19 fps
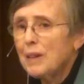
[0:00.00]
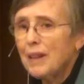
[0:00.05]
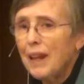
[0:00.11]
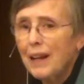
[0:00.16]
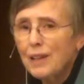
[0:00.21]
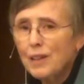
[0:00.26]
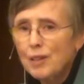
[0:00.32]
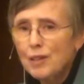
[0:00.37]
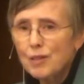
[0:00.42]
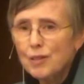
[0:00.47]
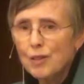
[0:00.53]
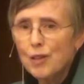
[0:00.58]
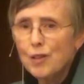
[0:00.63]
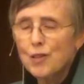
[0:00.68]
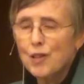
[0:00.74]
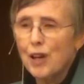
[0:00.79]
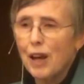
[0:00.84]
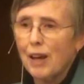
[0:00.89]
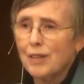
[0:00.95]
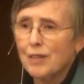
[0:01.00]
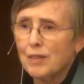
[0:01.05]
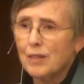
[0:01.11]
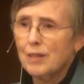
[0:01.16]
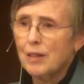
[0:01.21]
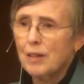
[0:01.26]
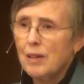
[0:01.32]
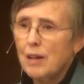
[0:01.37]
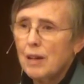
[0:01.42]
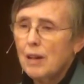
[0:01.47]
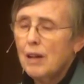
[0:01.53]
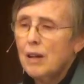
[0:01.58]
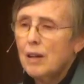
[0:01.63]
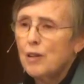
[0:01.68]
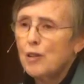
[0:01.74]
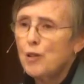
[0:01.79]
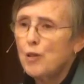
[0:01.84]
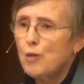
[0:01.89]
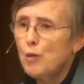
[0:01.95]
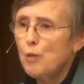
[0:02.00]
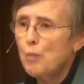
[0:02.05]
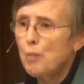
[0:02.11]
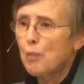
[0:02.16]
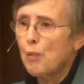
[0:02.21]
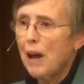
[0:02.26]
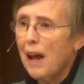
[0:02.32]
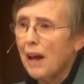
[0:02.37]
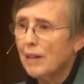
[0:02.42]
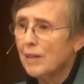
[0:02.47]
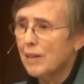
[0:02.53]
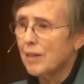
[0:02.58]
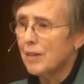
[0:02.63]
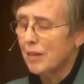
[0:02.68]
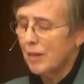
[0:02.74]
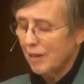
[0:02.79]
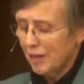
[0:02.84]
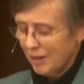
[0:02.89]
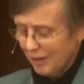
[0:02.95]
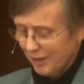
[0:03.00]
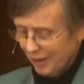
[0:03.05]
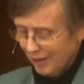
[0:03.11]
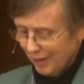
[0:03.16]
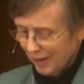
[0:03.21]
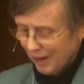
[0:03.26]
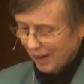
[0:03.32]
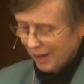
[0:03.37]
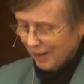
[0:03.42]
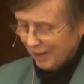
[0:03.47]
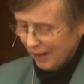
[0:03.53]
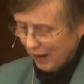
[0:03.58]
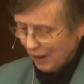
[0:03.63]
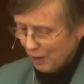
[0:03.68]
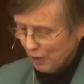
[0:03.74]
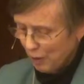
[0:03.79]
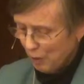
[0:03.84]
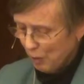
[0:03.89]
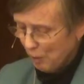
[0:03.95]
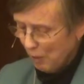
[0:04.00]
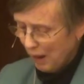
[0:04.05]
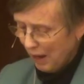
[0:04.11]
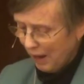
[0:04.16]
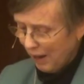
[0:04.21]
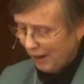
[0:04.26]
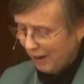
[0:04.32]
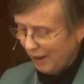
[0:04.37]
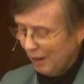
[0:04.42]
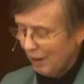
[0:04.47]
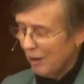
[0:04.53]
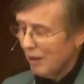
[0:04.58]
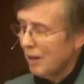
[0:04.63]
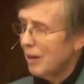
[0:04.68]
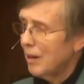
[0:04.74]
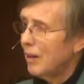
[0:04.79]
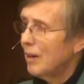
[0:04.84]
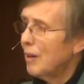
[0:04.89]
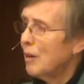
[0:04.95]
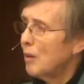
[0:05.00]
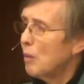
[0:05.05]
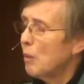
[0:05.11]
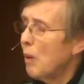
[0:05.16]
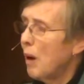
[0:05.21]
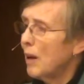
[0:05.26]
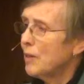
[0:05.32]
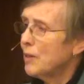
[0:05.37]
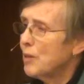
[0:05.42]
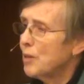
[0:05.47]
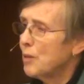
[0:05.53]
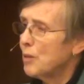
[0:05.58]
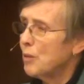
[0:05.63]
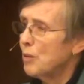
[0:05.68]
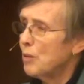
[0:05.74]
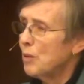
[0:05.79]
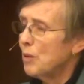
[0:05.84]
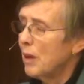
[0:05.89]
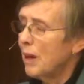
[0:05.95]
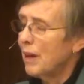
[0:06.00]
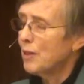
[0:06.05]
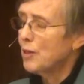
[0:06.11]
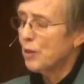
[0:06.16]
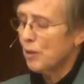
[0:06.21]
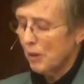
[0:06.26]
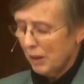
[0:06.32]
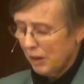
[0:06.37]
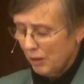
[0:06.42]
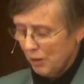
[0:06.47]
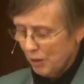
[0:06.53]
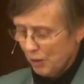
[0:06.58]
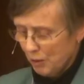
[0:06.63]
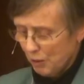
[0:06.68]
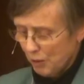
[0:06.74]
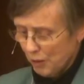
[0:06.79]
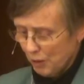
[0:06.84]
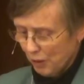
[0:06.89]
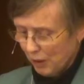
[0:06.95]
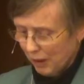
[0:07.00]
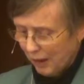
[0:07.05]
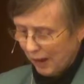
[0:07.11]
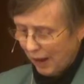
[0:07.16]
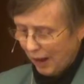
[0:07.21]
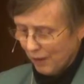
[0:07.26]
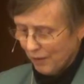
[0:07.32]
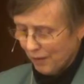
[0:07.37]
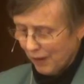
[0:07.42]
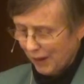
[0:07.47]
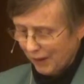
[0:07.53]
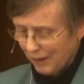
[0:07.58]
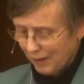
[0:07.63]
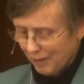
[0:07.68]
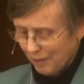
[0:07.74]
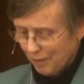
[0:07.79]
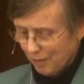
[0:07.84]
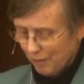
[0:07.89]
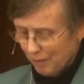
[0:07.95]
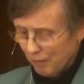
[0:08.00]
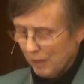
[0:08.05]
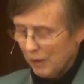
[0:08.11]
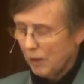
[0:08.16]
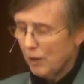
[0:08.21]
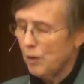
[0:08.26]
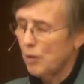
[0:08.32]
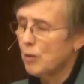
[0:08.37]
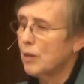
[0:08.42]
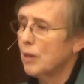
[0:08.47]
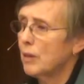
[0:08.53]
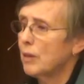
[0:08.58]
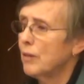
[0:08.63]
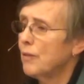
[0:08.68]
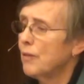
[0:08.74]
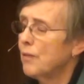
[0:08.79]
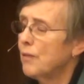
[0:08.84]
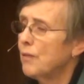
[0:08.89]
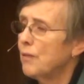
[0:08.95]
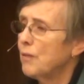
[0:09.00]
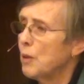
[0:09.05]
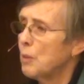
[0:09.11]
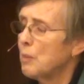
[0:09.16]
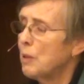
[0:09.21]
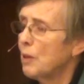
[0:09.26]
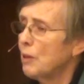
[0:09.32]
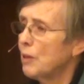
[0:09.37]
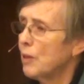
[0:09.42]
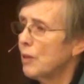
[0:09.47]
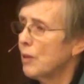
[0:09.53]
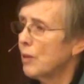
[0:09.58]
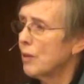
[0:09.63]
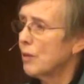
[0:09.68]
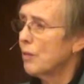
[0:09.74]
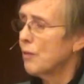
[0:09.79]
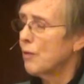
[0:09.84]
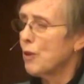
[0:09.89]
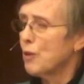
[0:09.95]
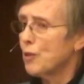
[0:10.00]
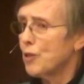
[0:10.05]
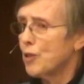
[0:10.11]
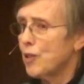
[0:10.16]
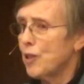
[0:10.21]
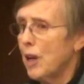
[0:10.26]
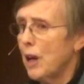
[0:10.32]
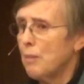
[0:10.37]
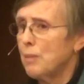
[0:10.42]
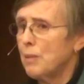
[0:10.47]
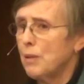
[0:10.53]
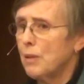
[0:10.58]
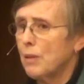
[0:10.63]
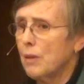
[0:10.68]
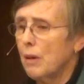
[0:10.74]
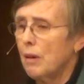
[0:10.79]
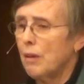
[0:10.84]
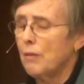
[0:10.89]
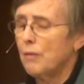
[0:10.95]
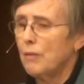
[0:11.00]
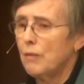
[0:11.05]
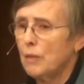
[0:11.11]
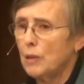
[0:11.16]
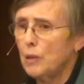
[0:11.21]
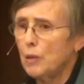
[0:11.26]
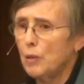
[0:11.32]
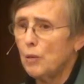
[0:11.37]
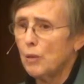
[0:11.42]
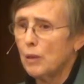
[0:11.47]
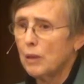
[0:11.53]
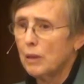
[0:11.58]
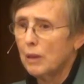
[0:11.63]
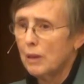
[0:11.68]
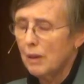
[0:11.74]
would like to suggest two practices that you may want to enter into during Advent, using the familiar first chapter of Luke,